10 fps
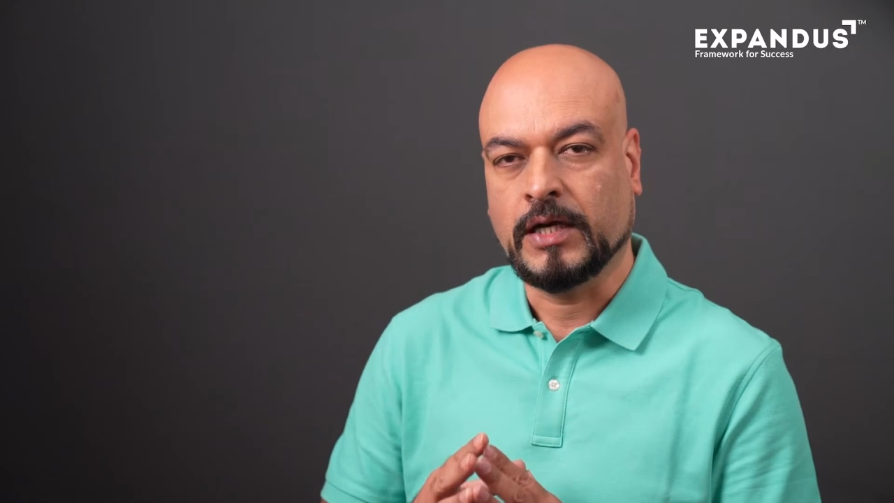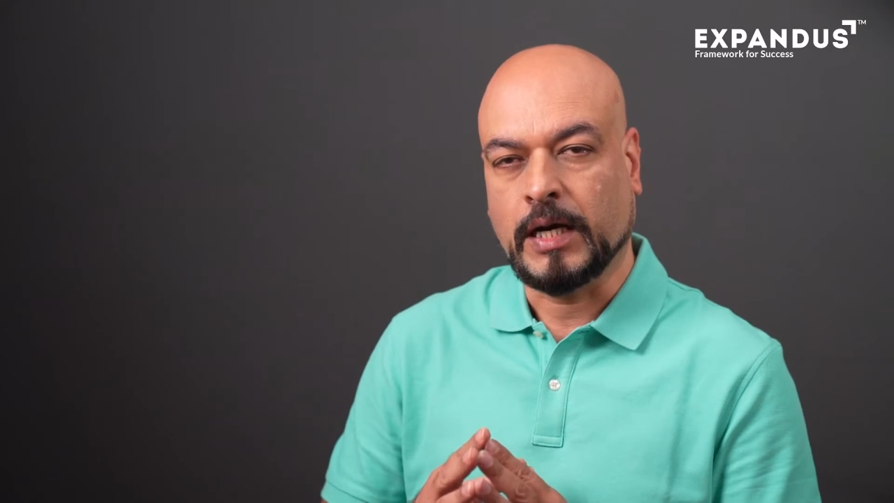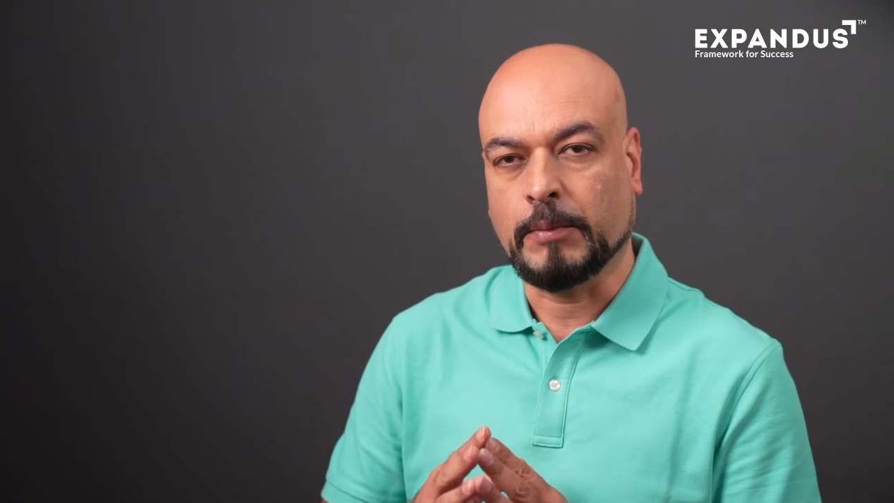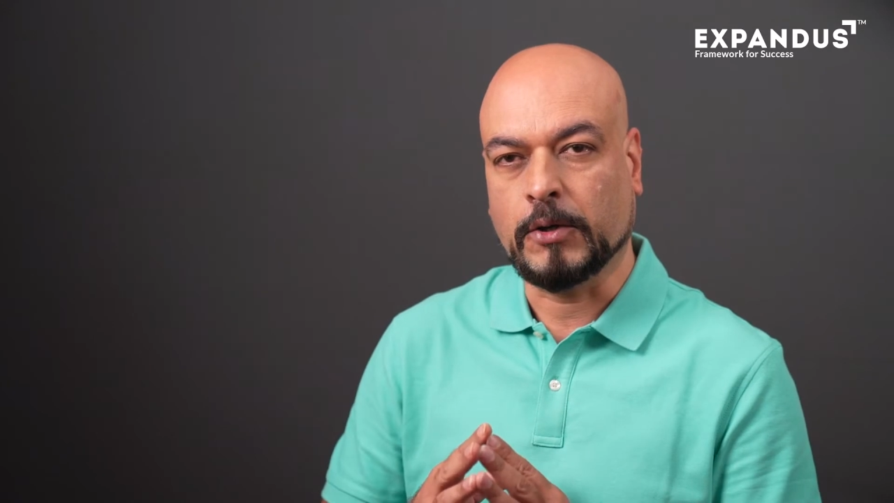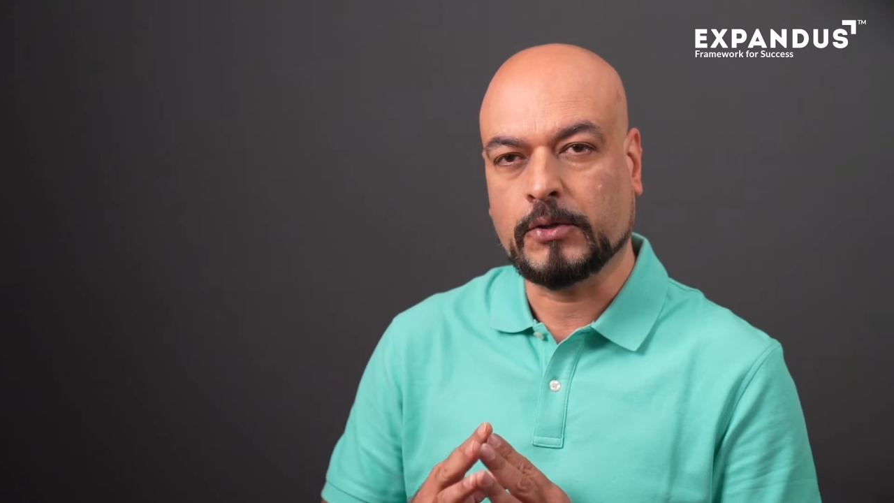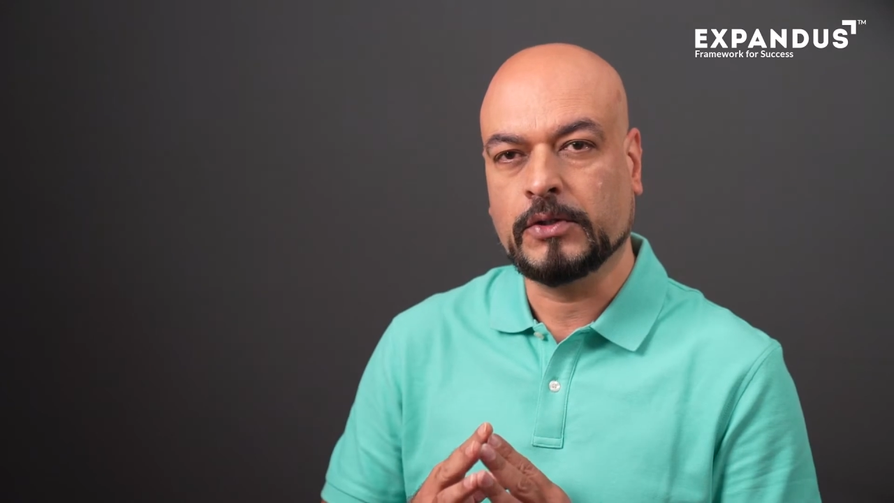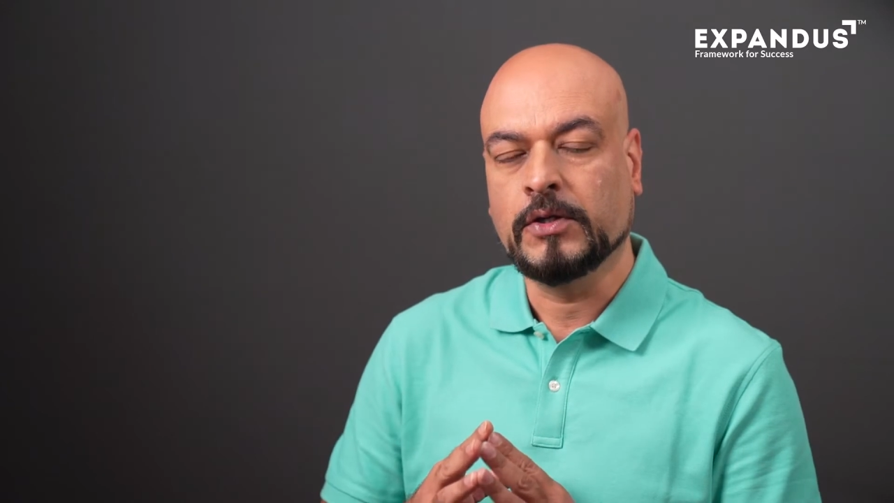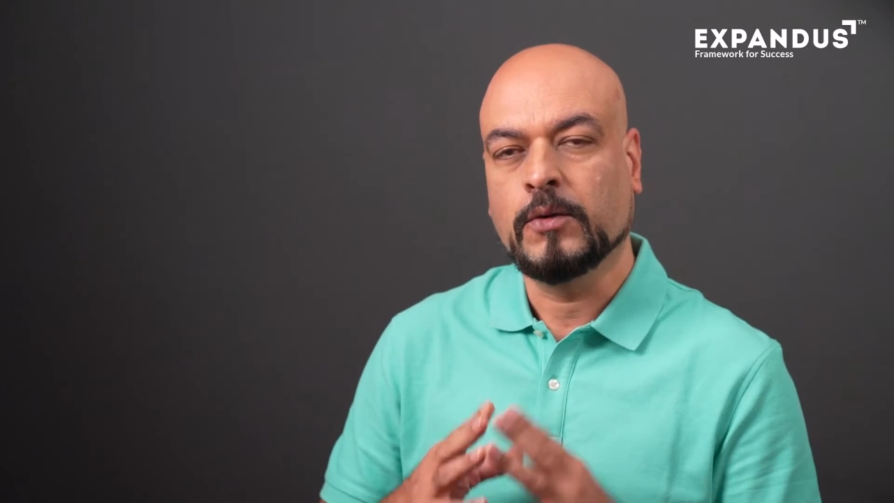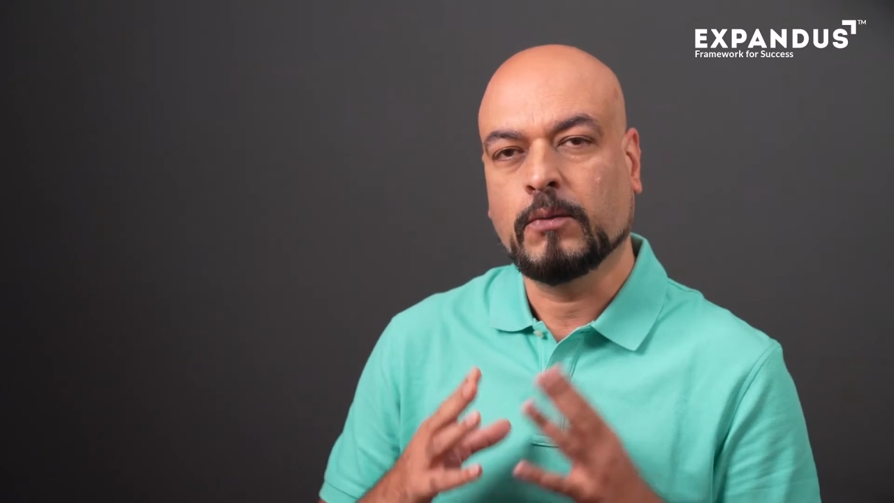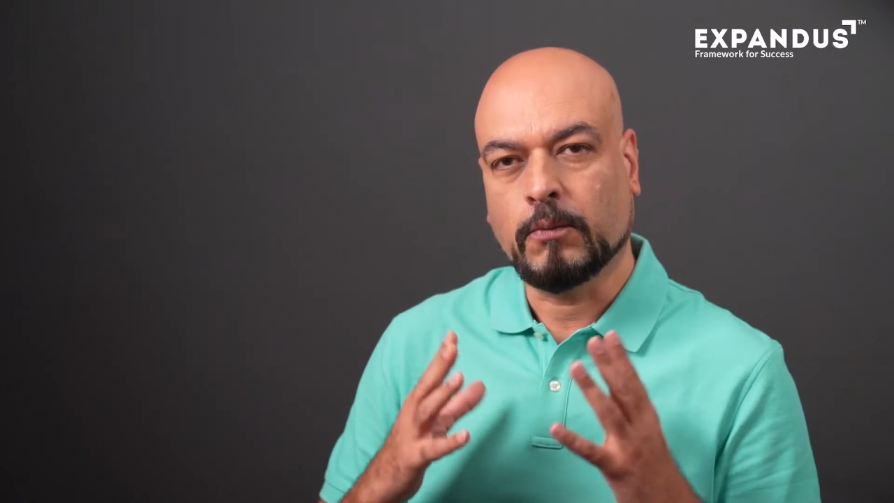about
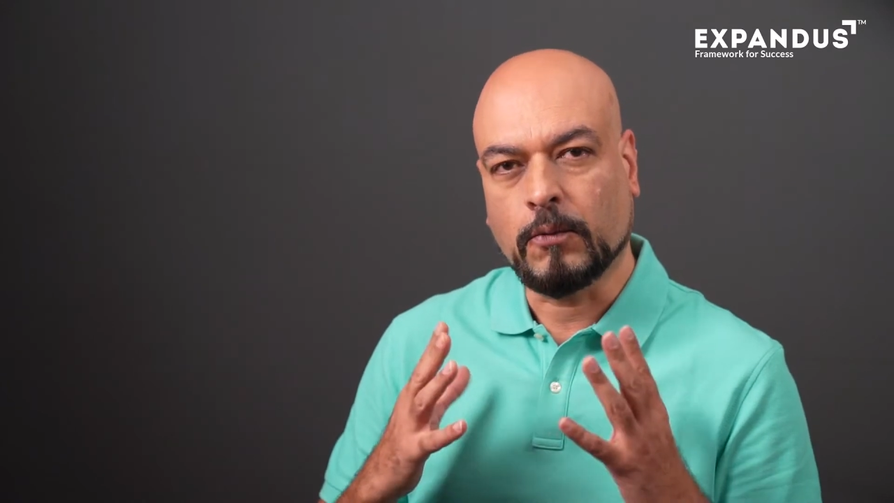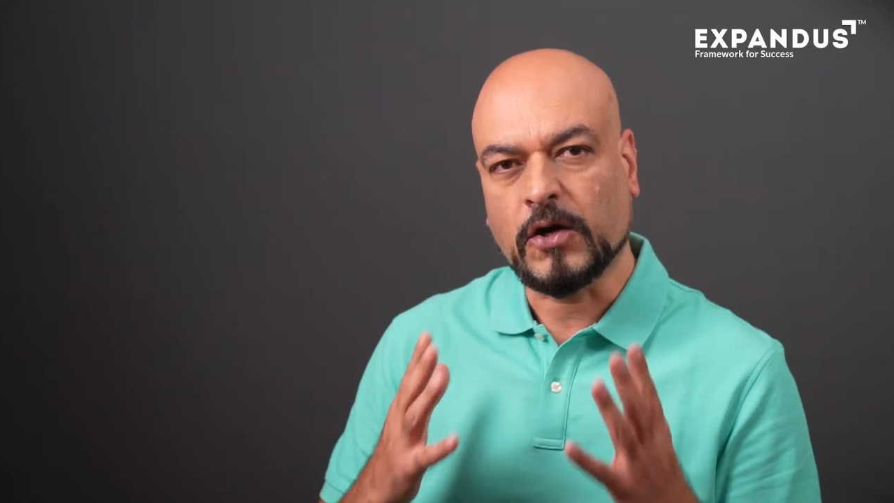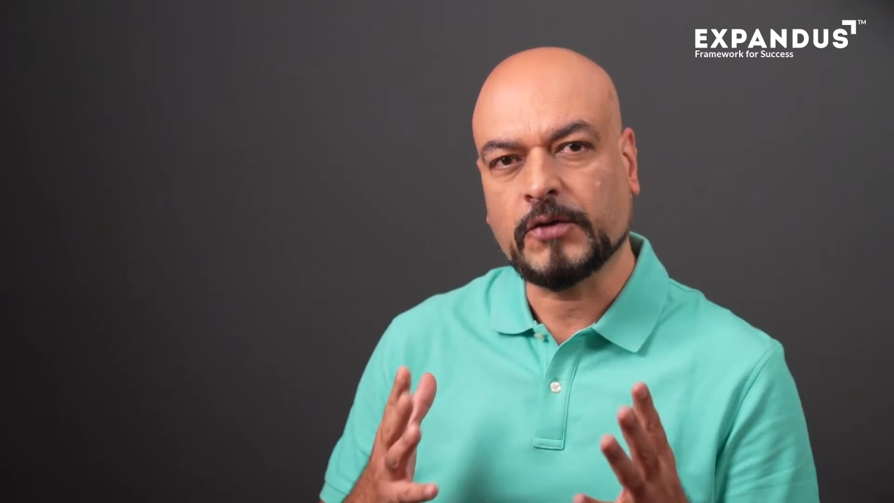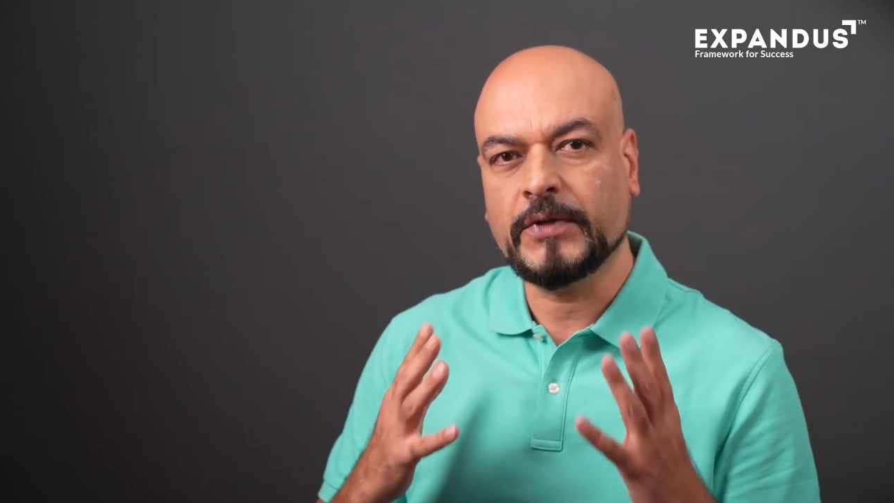what